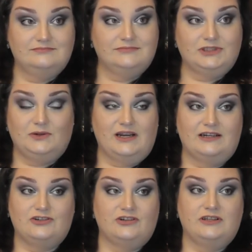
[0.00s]
quite
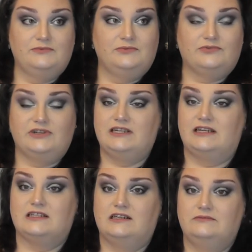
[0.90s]
literally three
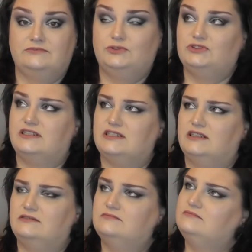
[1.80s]
days ago, four days
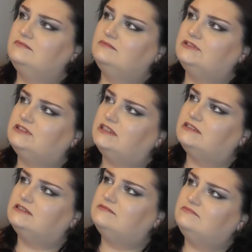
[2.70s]
ago. What day is
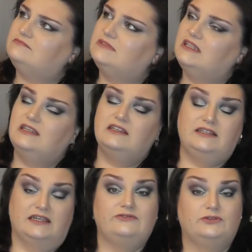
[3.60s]
it?
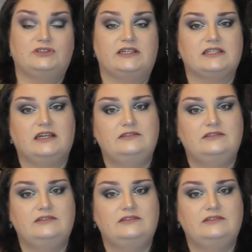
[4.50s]
Yeah, four days ago.